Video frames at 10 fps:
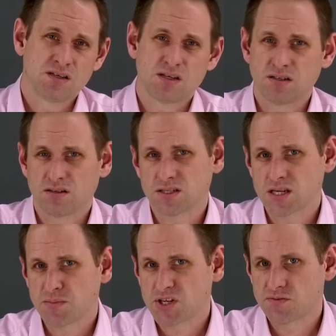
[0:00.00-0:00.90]
And I
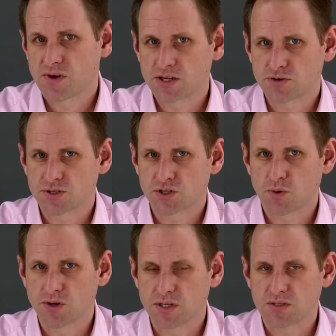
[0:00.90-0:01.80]
say manufacturers
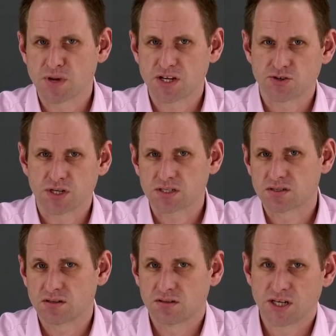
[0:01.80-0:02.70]
quote these metrics.
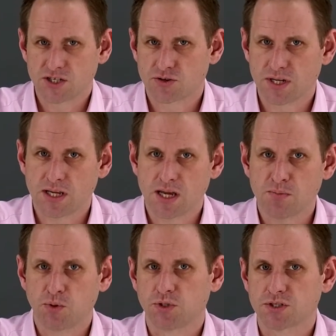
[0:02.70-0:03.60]
Naturally,
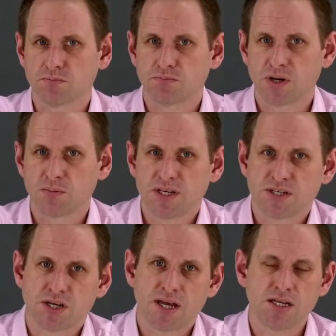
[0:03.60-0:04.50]
Apple doesn't
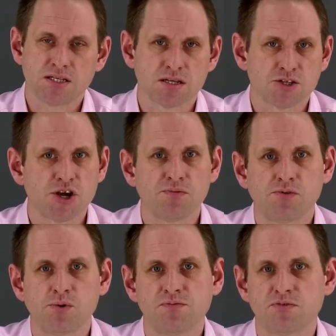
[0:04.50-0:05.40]
publish any such
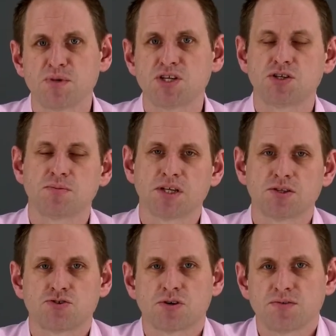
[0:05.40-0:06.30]
helpful information about
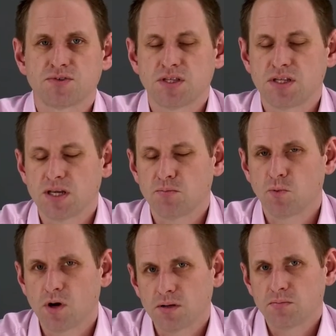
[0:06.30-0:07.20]
the drives in the
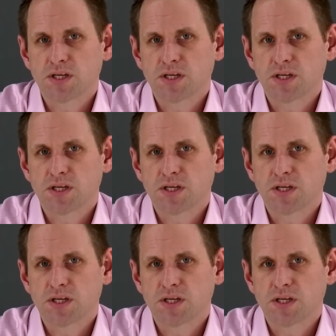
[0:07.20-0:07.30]
M1